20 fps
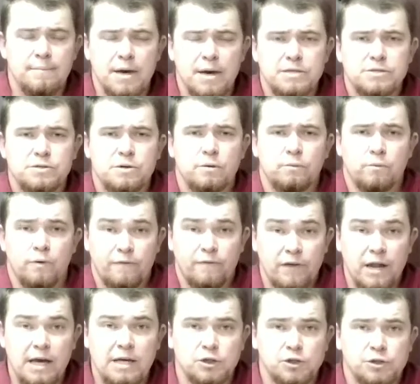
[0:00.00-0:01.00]
based on
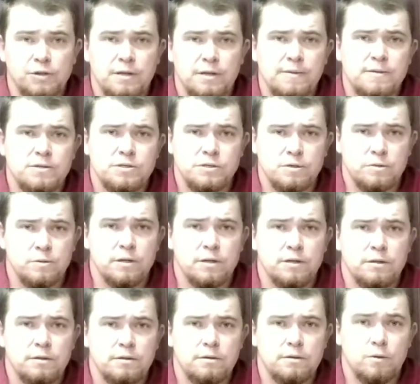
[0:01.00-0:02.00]
reflection that the
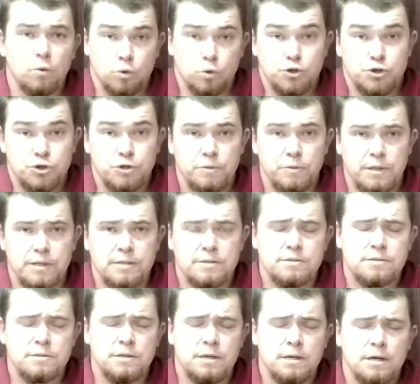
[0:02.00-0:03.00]
student or
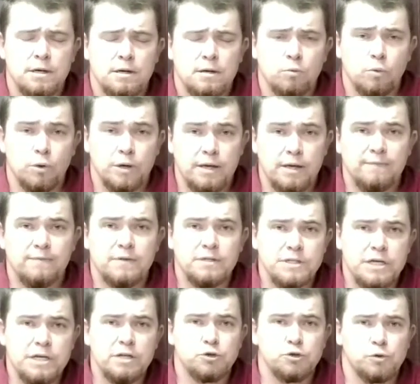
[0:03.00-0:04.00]
students will give the
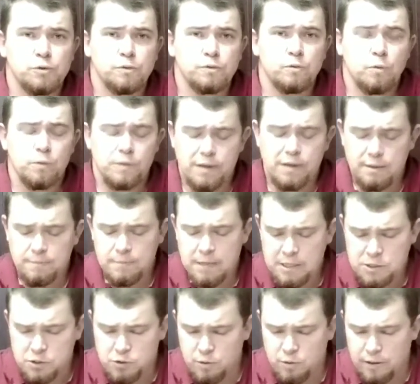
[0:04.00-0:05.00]
teacher or the
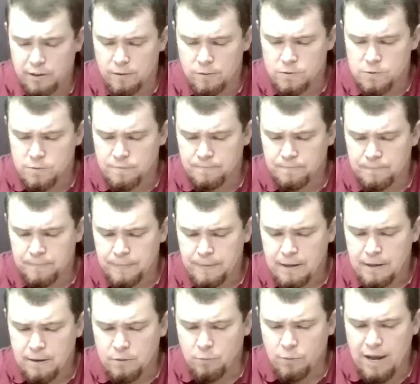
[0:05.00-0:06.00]
administrators.
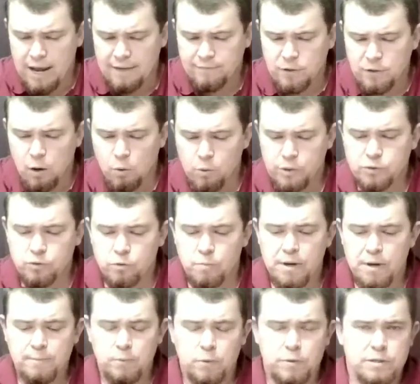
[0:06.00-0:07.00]
We have to always
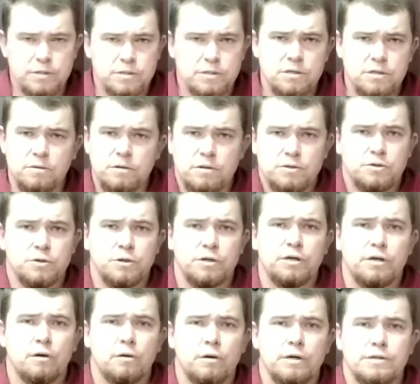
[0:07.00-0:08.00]
remember that students are
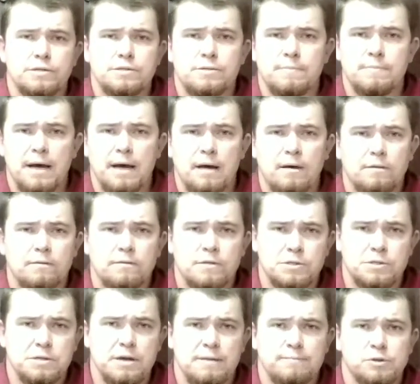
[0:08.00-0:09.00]
curious about the
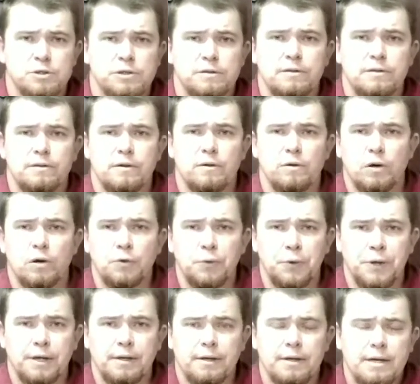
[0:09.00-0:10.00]
subject that they're
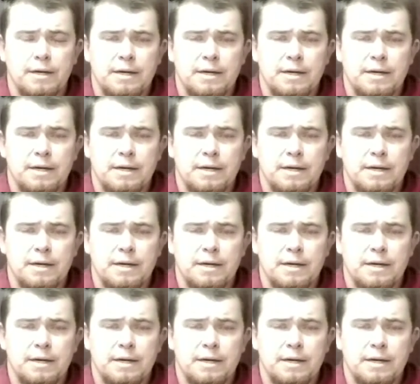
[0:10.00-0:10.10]
learning,